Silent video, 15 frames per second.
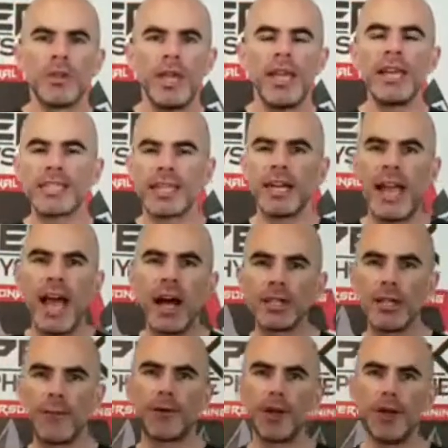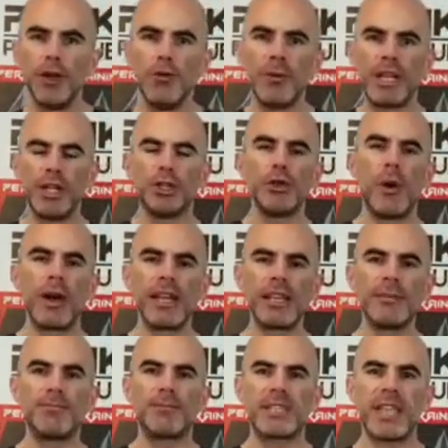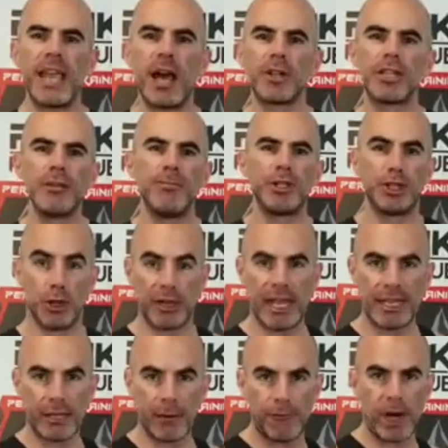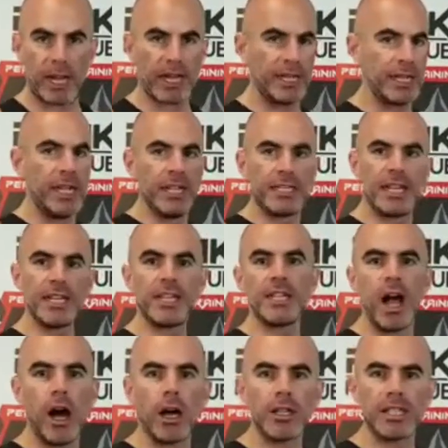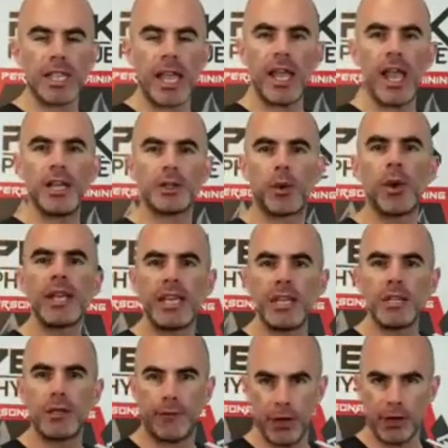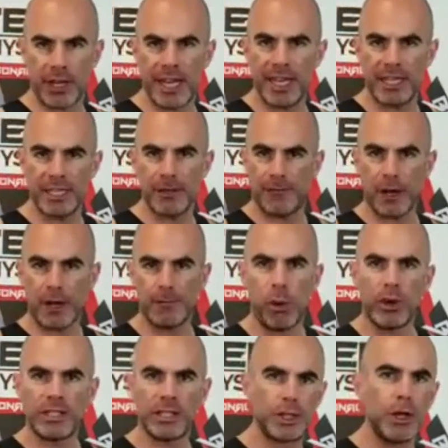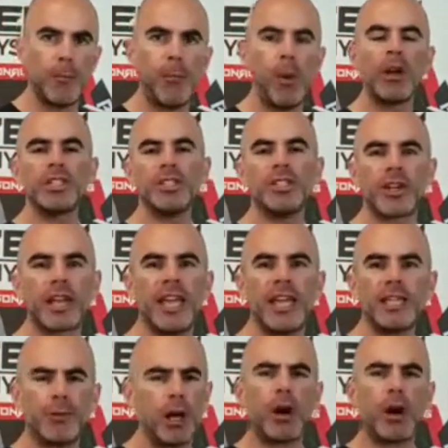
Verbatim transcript: it's unhealthy for you because you want to stay healthy, but you'll get the fucking ding-dongs and, and Twinkies for your kids to fucking poison. So you'll poison your kids, but